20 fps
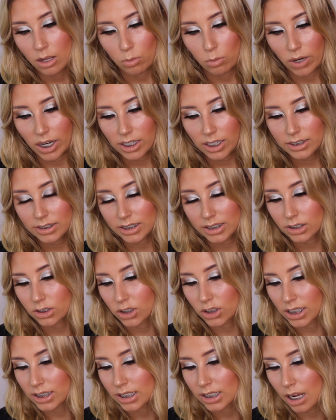Where is this
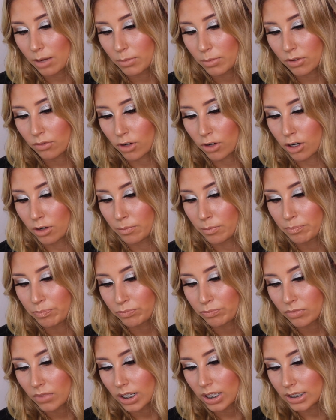stress coming from?
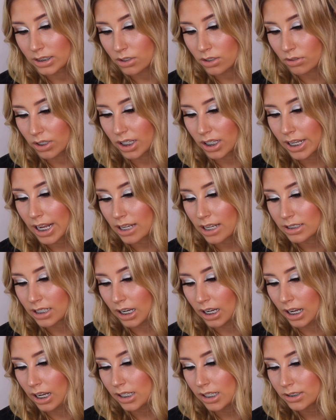Is it really our
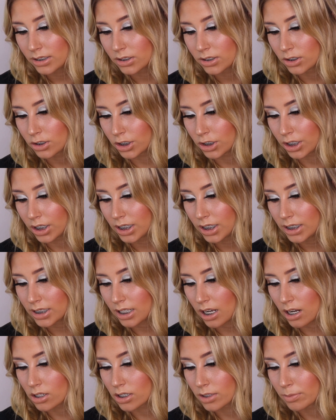tasks, duties,
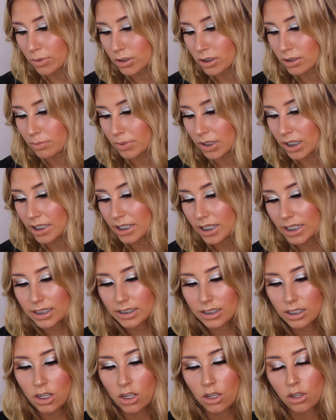and
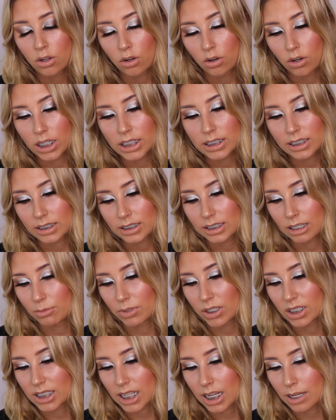responsibilities, or is it
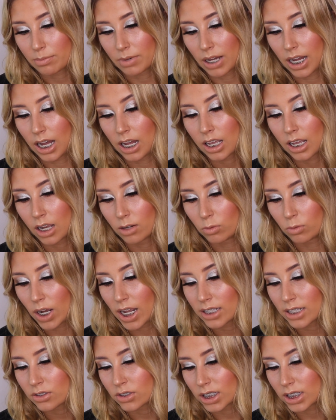something deeper, and
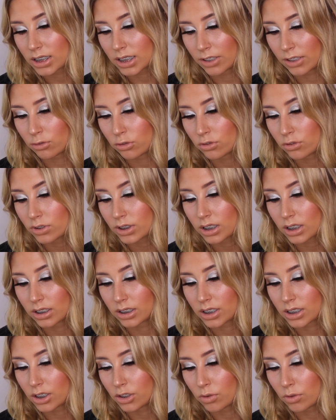why are stress levels
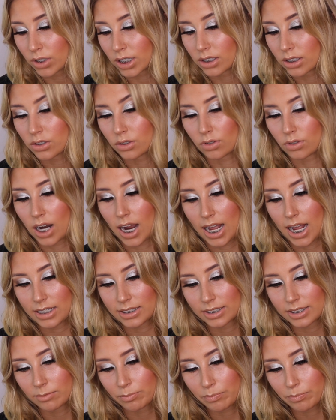continuing to
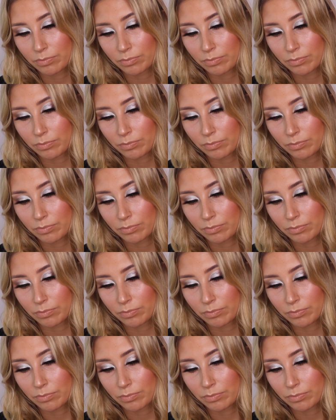rise?